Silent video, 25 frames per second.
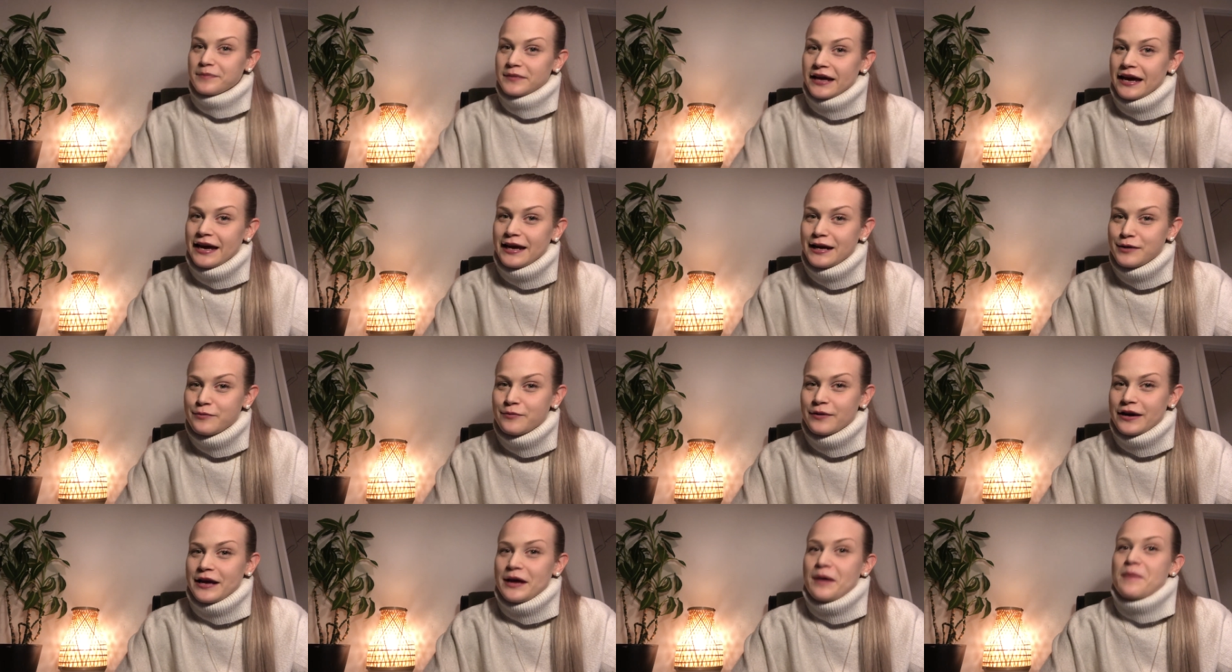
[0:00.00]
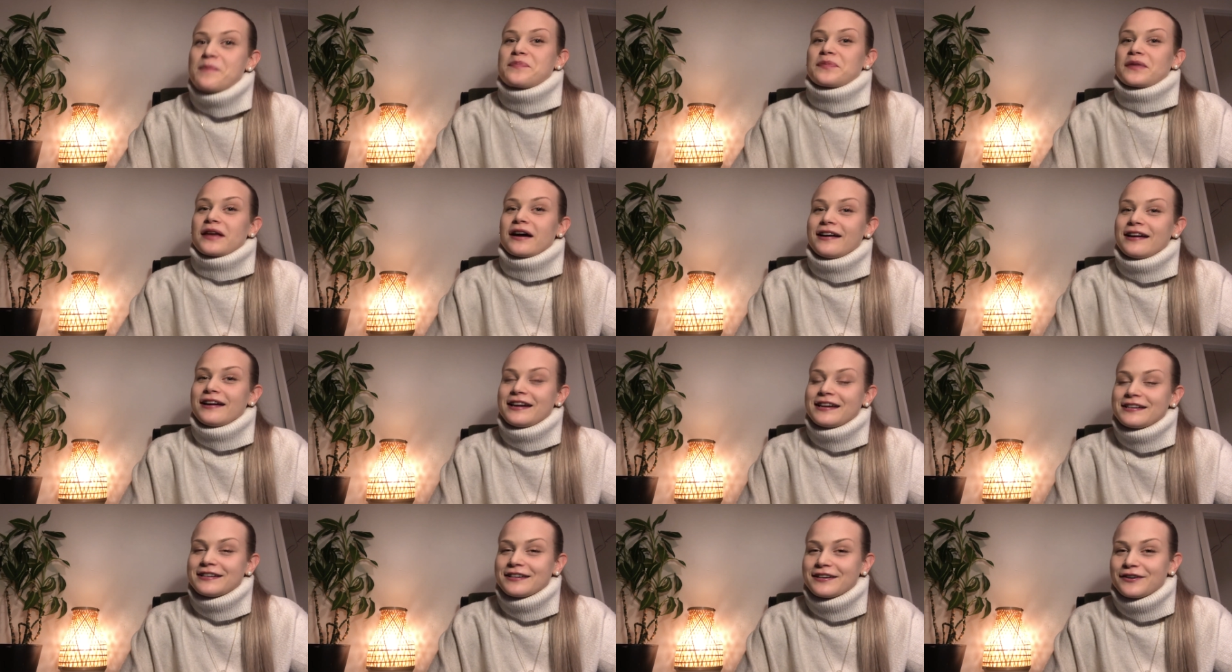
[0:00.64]
Anyway, I
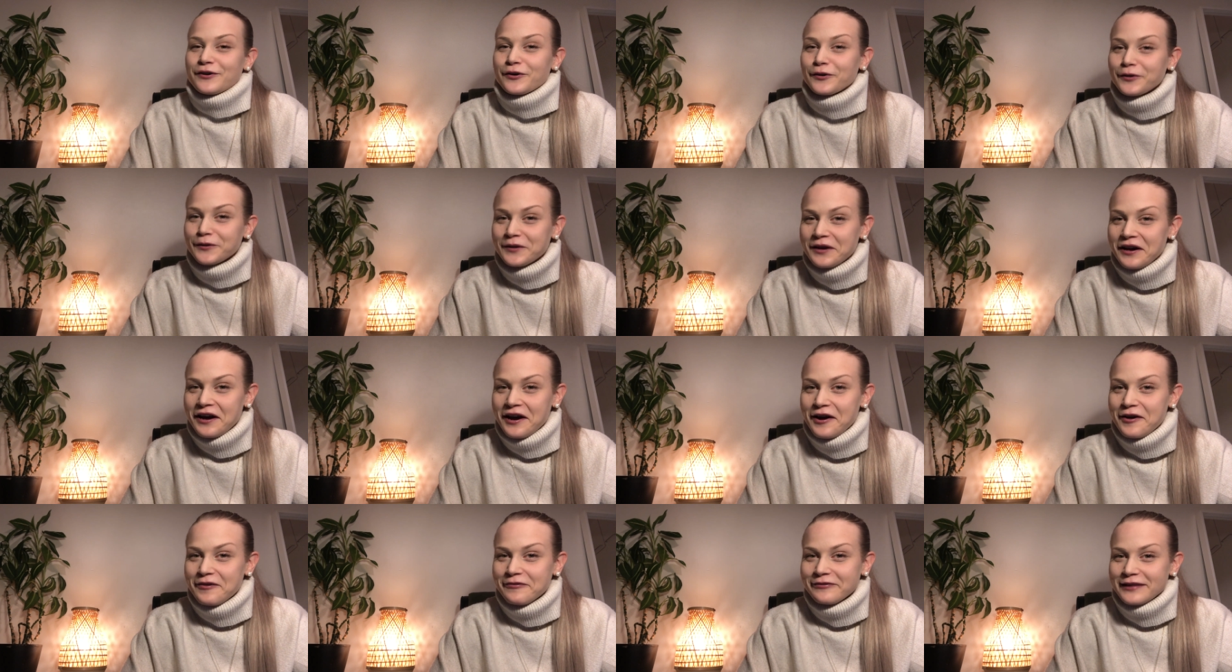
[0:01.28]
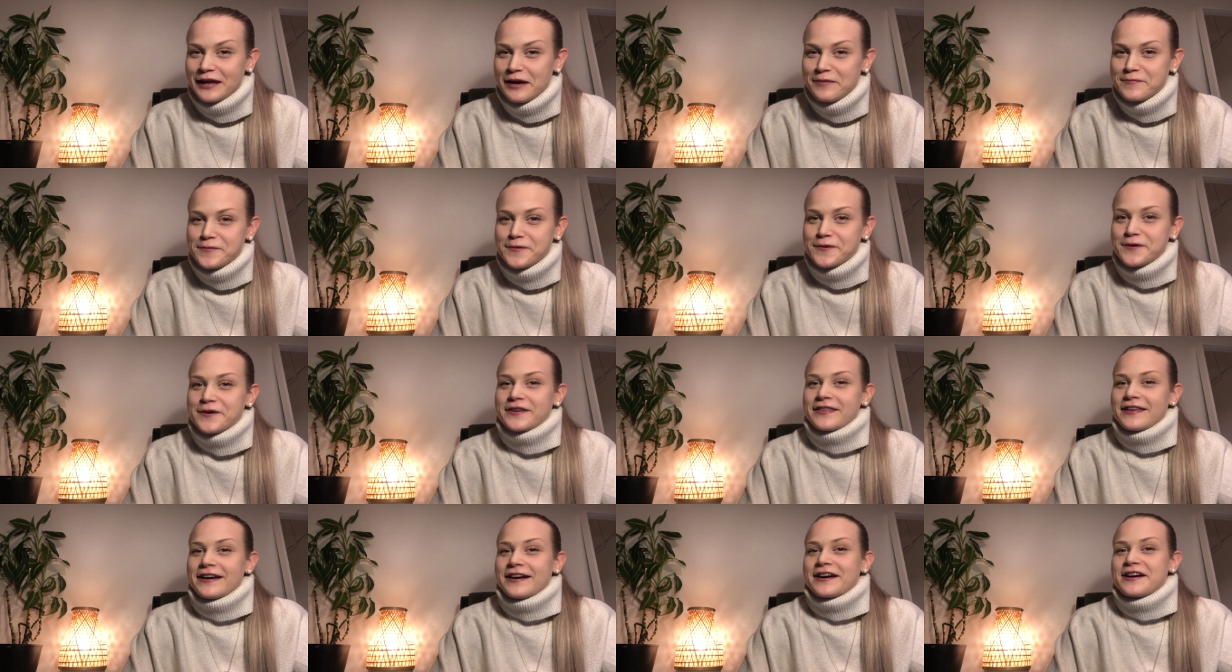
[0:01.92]
did all kind of lab
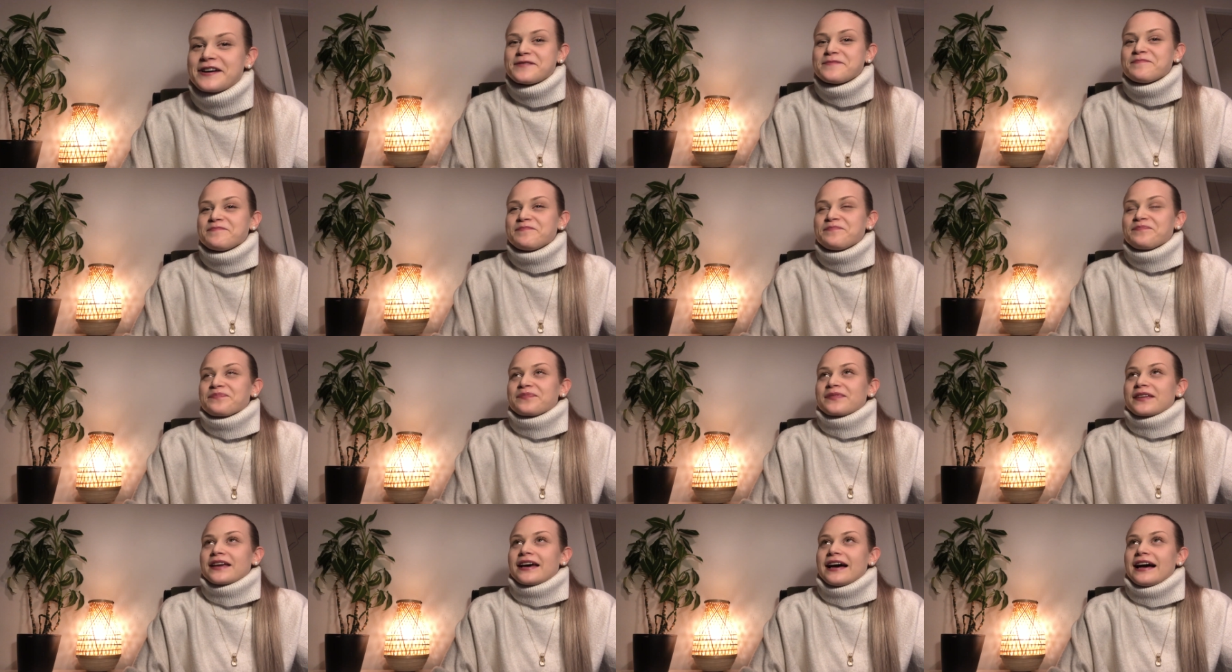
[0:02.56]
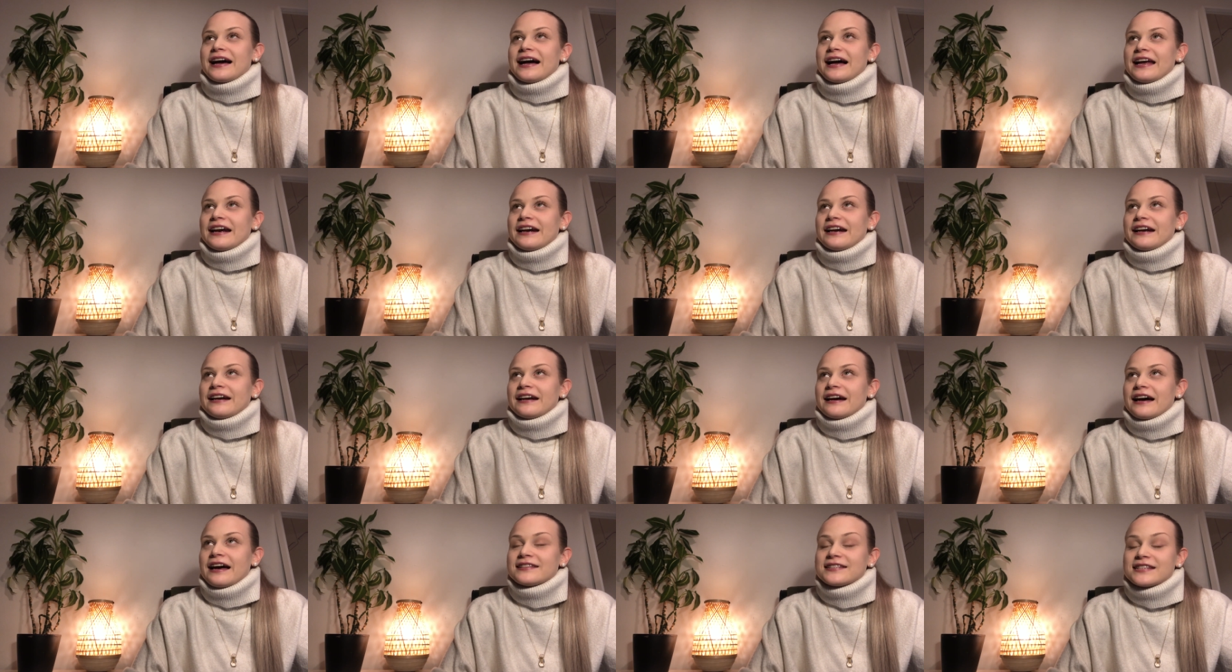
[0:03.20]
work there and
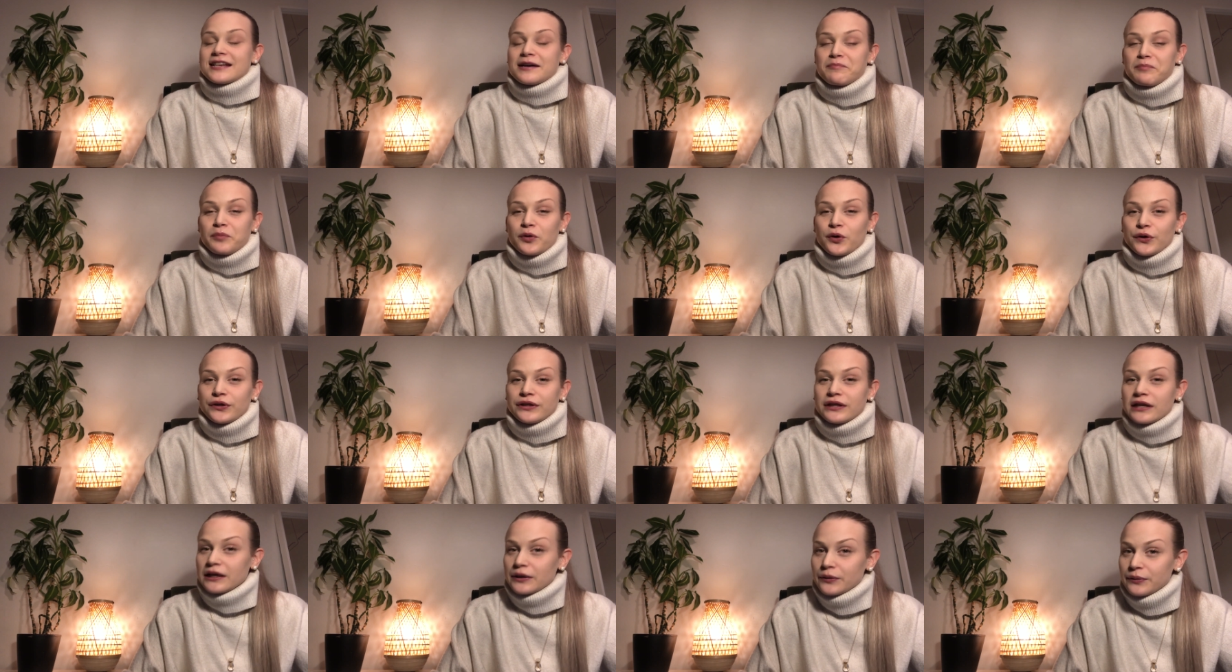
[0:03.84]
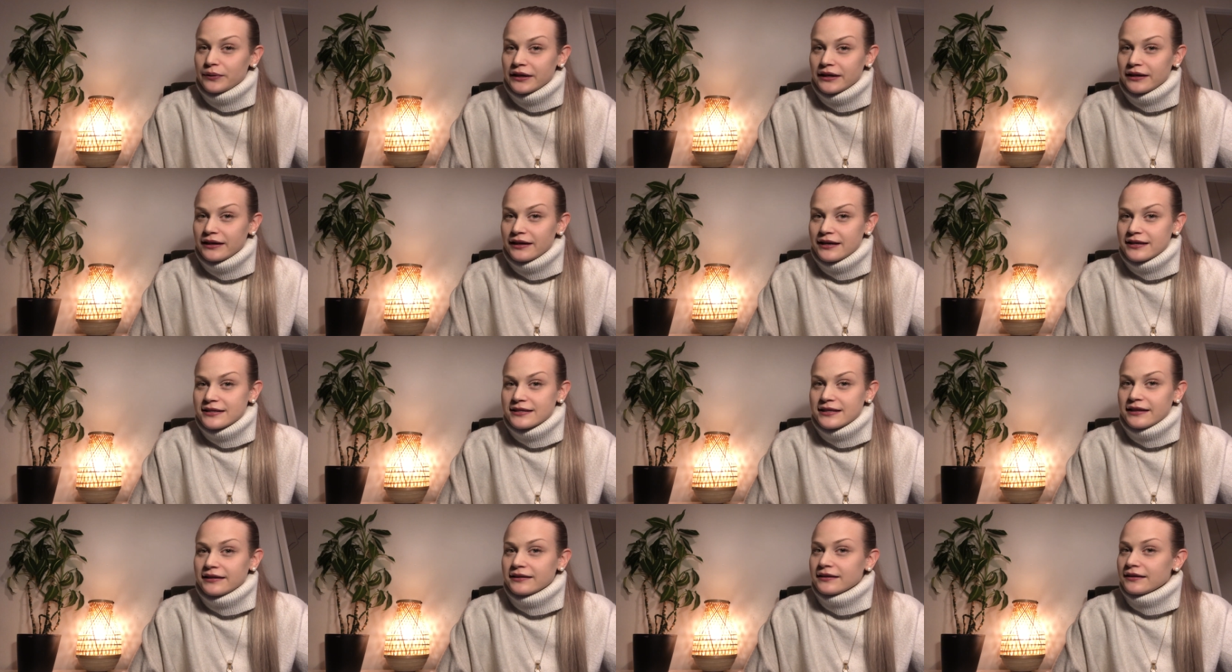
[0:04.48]
at some point I realized
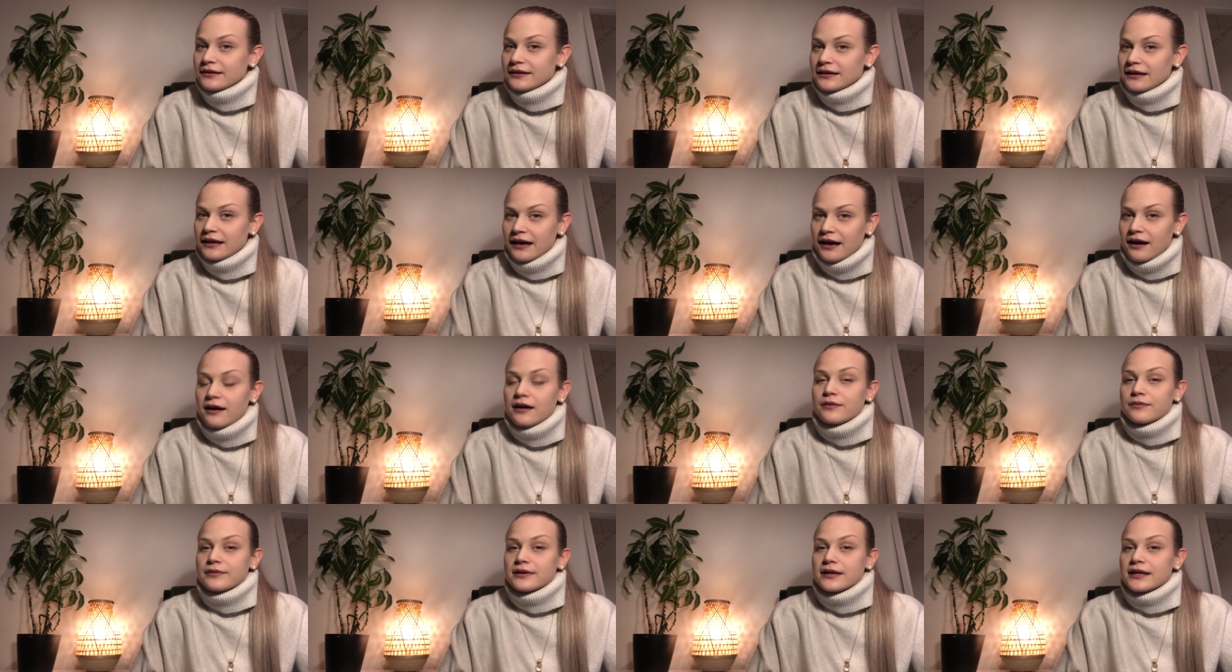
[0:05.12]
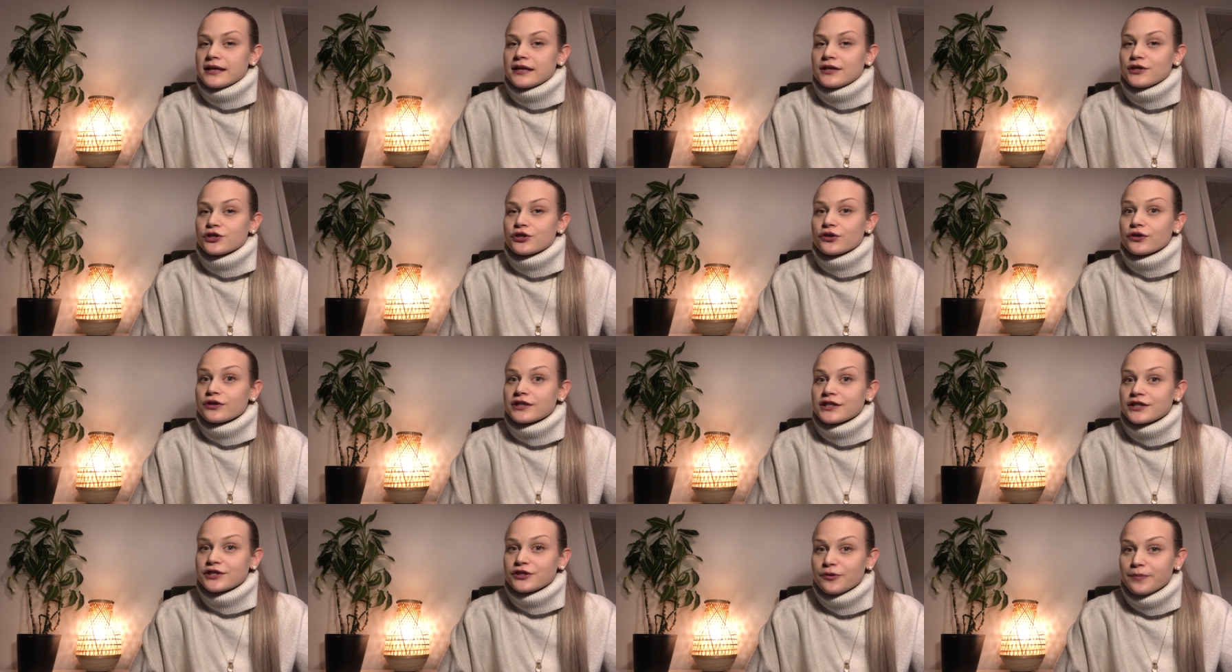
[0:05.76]
that yeah, I really enjoy
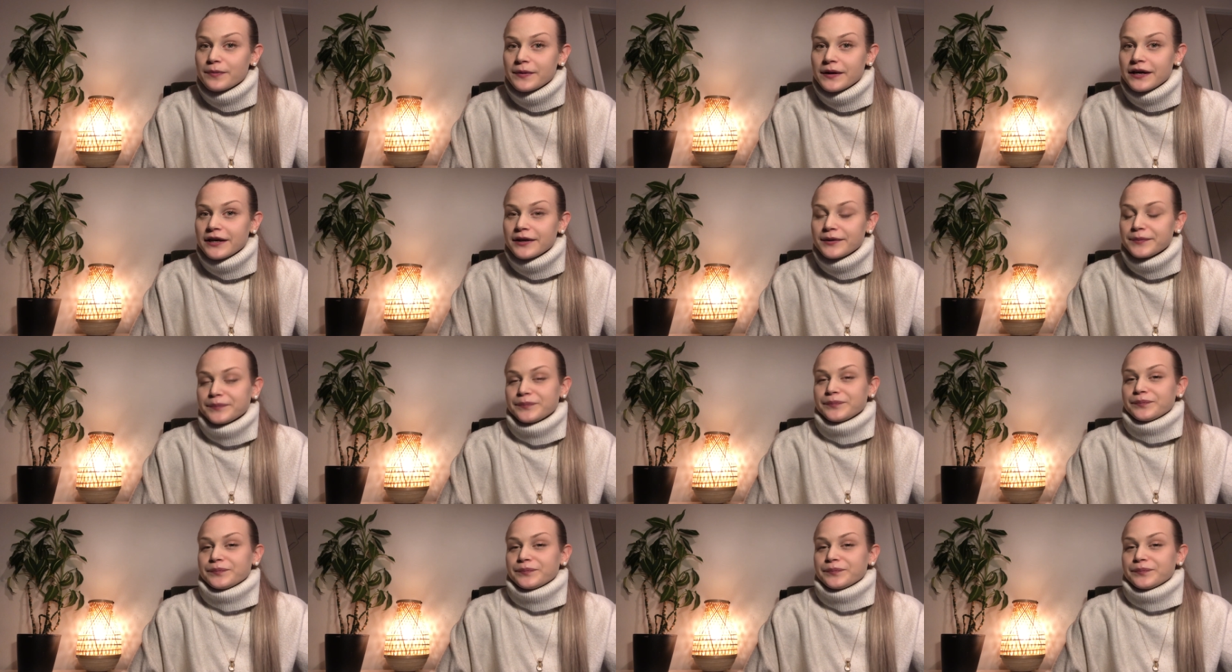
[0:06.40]
the topic,